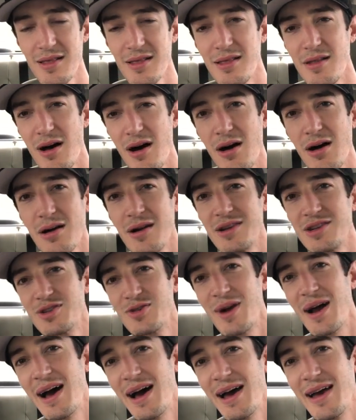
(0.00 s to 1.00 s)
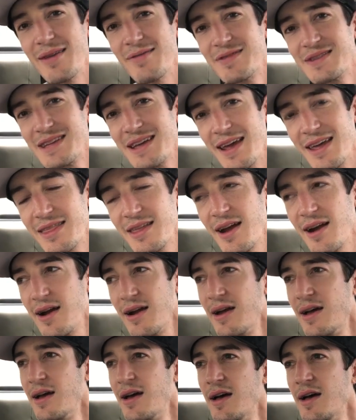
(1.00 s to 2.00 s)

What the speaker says: long drive to get there.